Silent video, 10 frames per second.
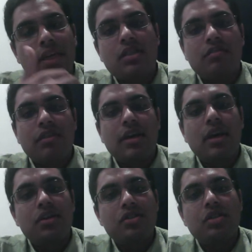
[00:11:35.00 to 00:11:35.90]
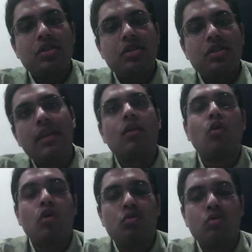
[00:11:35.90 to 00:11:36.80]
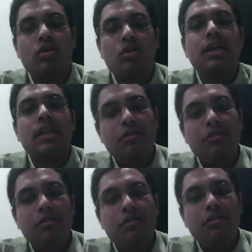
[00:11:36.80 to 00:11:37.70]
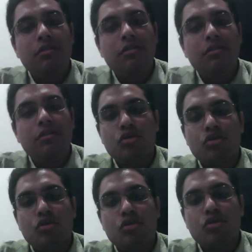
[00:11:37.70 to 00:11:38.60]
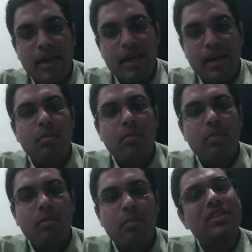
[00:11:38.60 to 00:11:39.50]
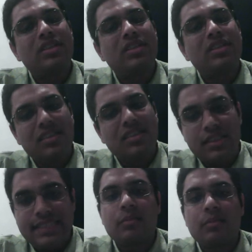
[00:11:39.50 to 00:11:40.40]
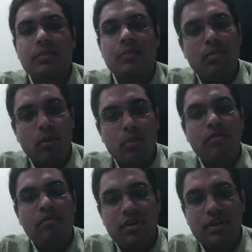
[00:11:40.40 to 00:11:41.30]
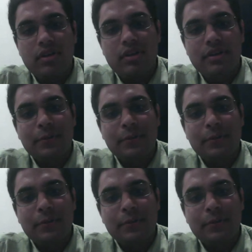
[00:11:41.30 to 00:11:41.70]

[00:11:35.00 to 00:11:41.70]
justification why the court would refuse to look at comparative public law, which just exacerbated the problem further.